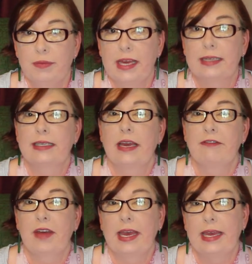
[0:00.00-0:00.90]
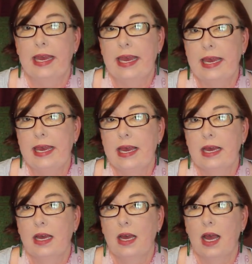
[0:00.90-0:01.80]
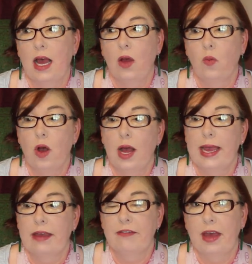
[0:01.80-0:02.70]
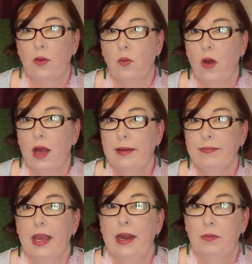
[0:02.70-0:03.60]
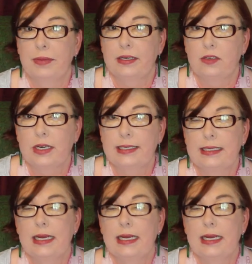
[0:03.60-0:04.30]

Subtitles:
That's Faeryfay, and on Pinterest,